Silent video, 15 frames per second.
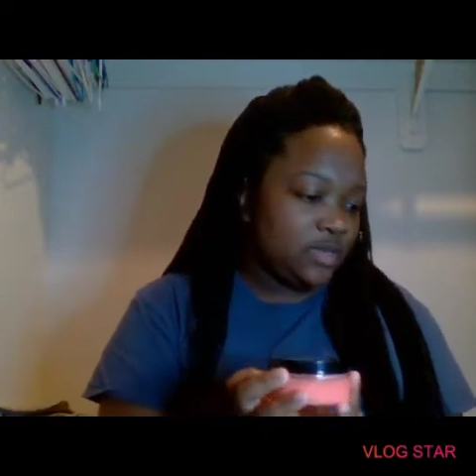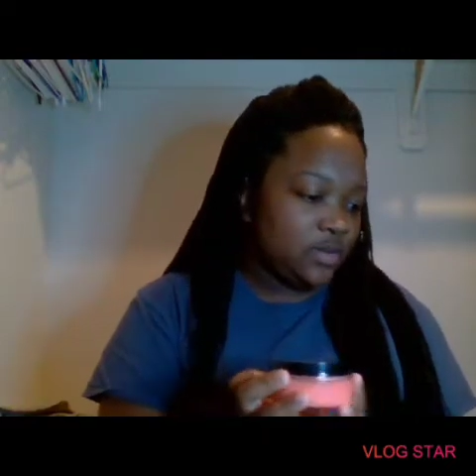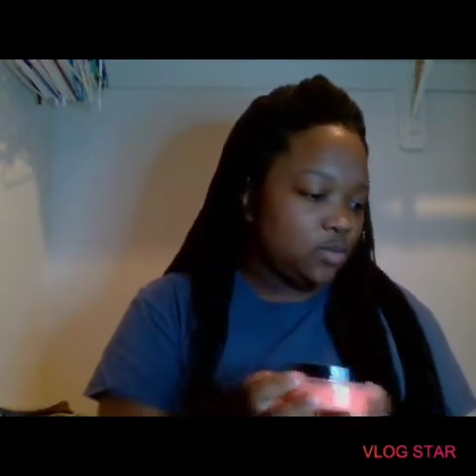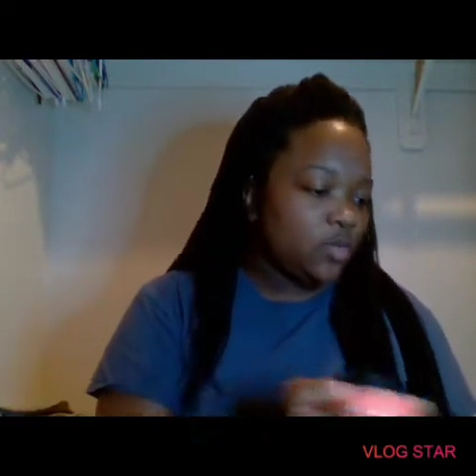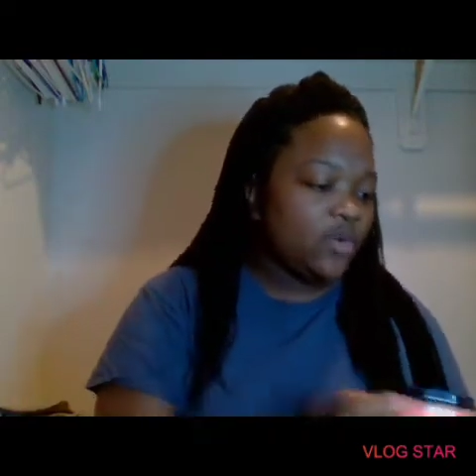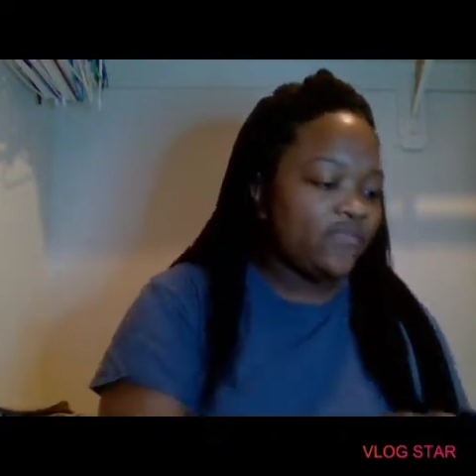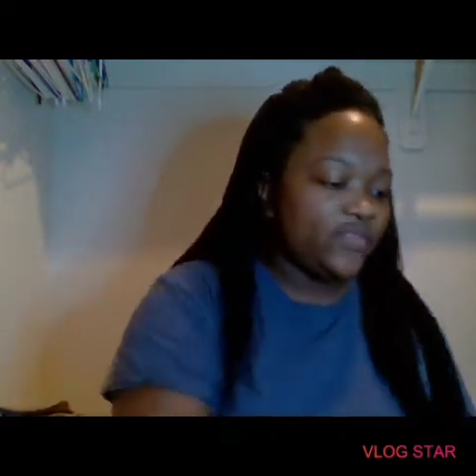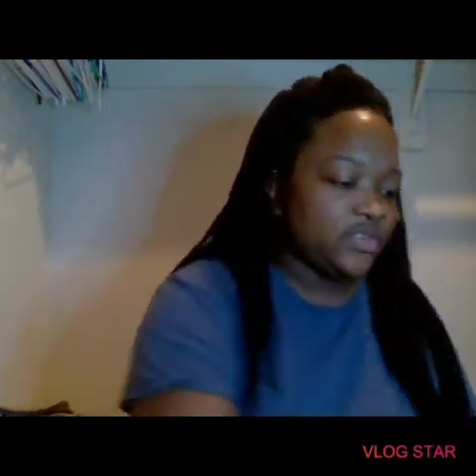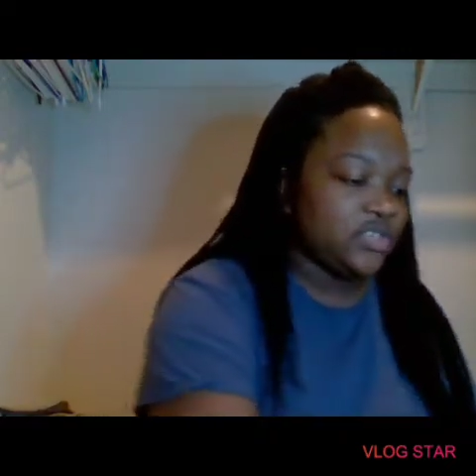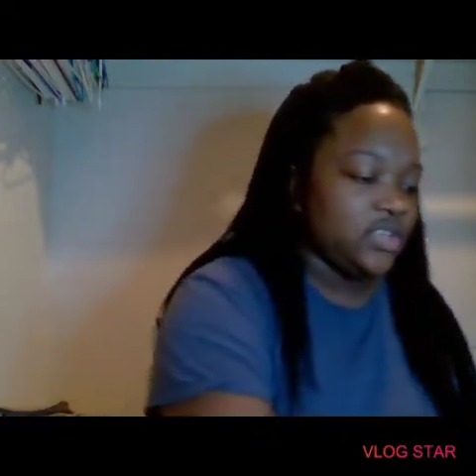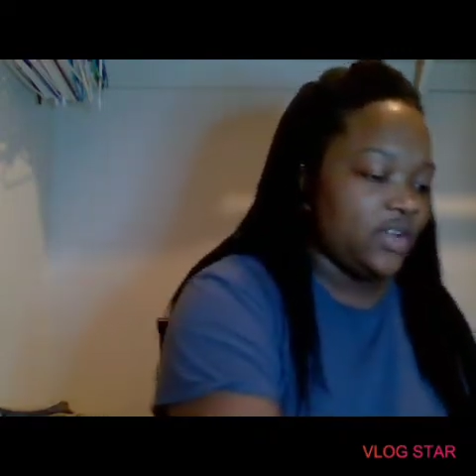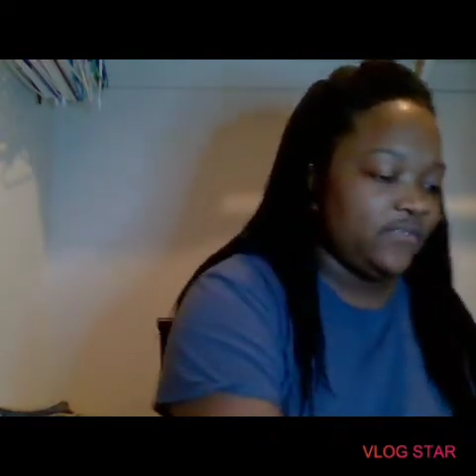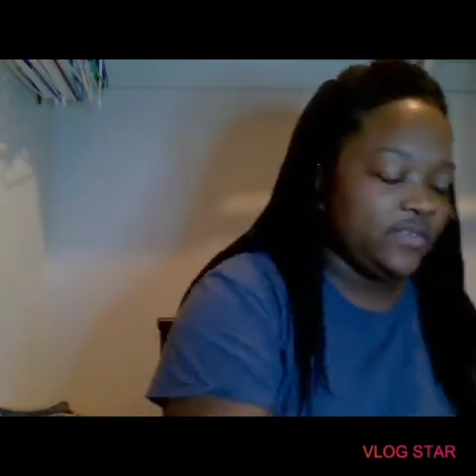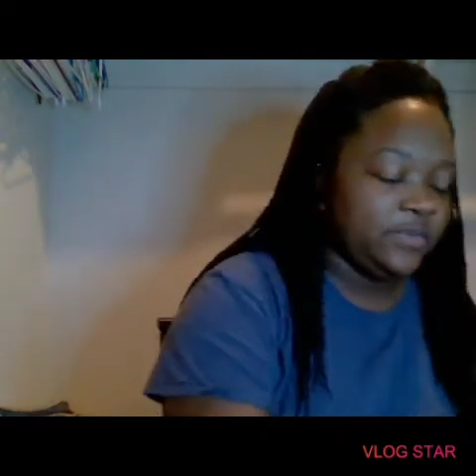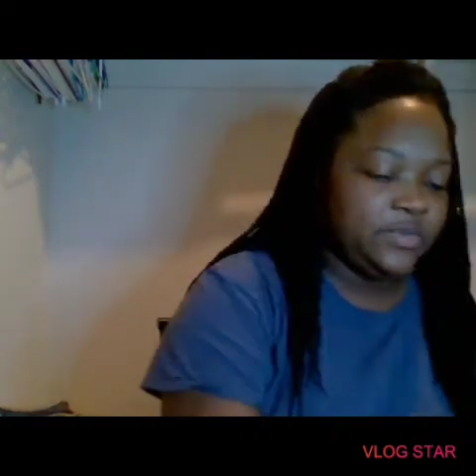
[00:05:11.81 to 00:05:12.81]
well, first
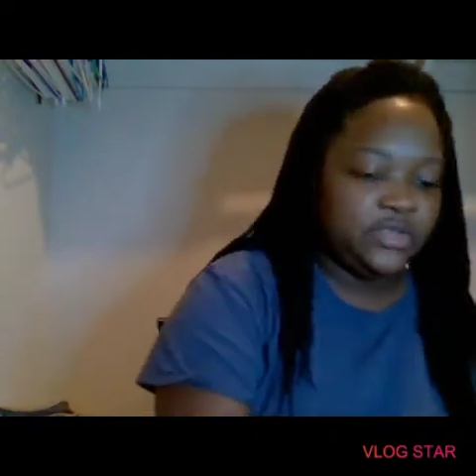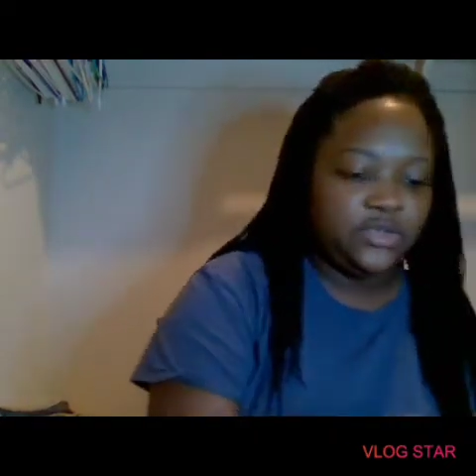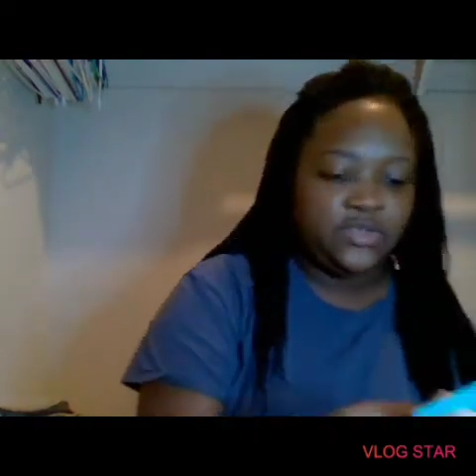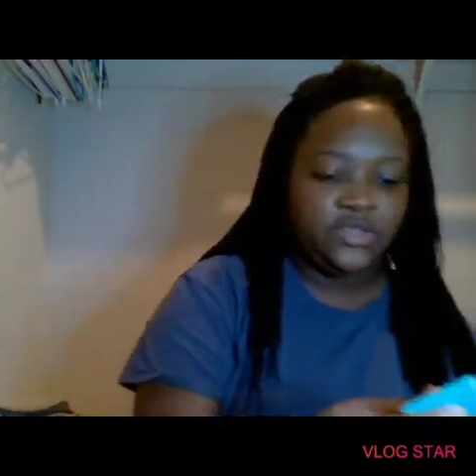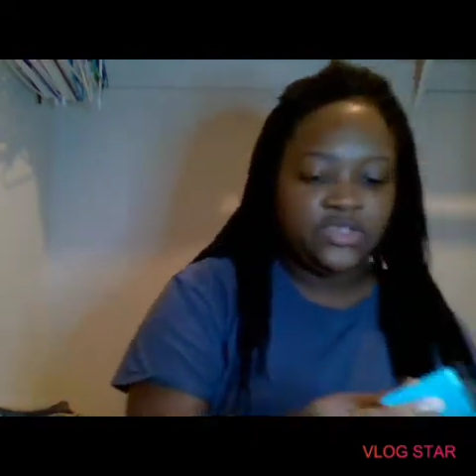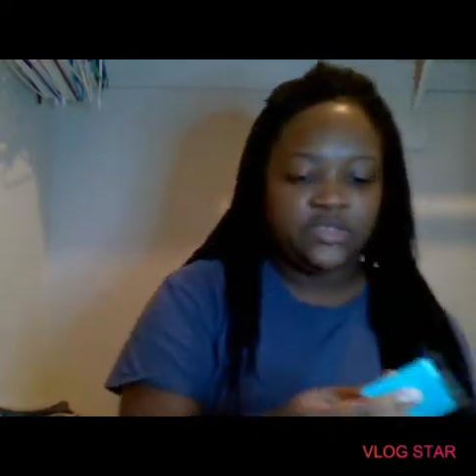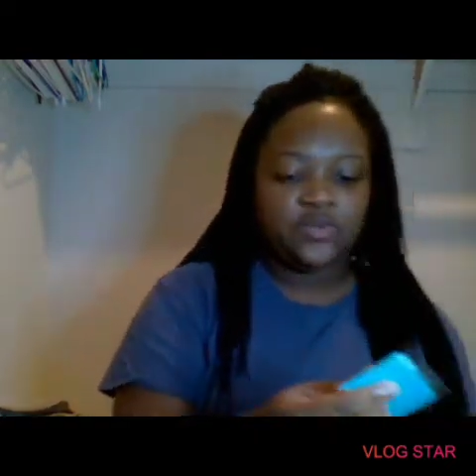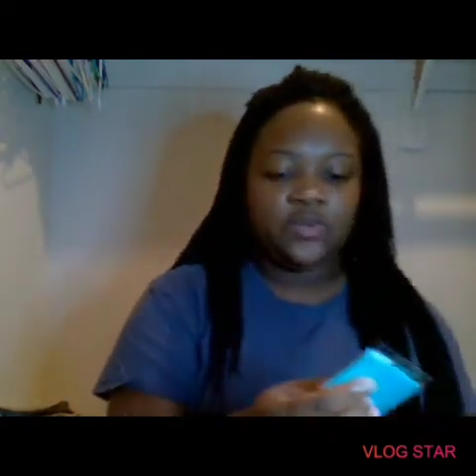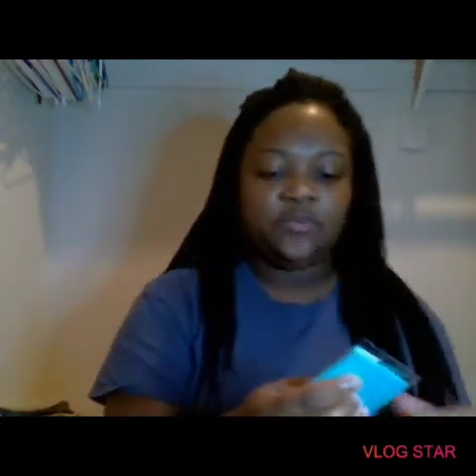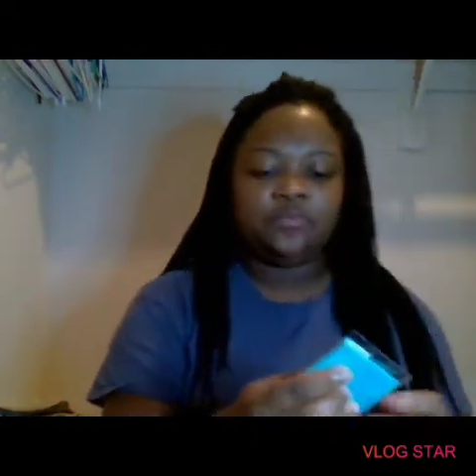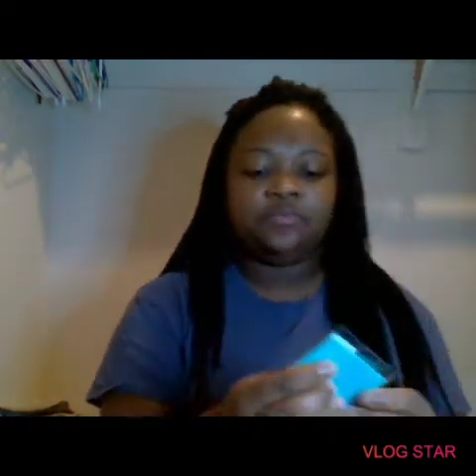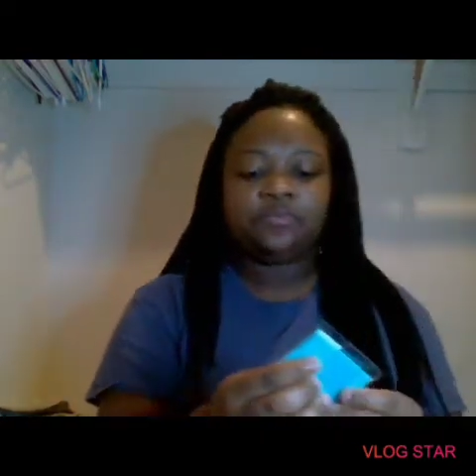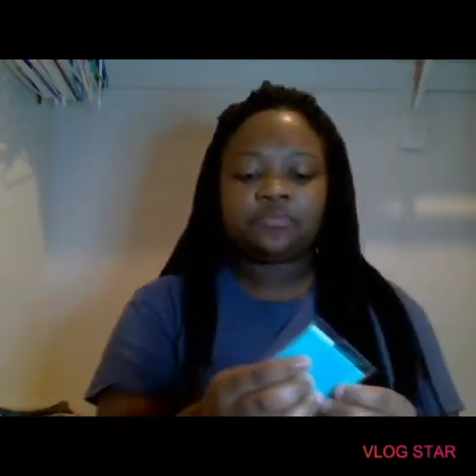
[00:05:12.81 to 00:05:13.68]
off, let me do this one.